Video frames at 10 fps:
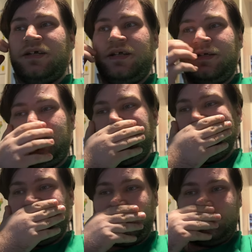
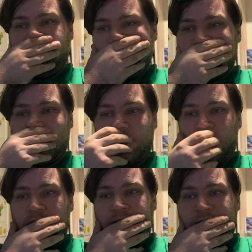Um
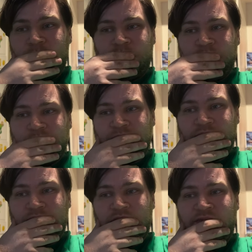so I don't know.
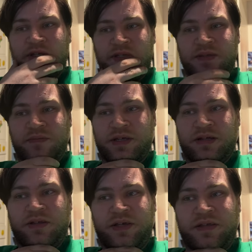Definitely something
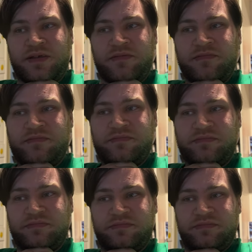to look into
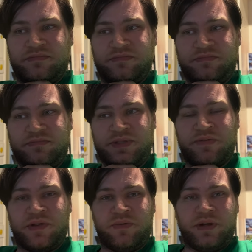
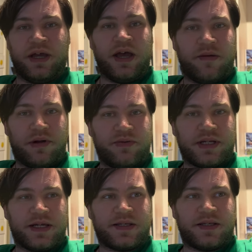definitely weird. But it was
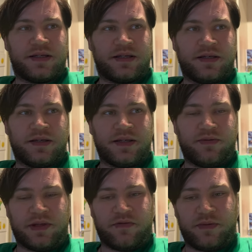nice to, to sit
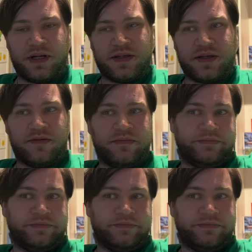with everybody, so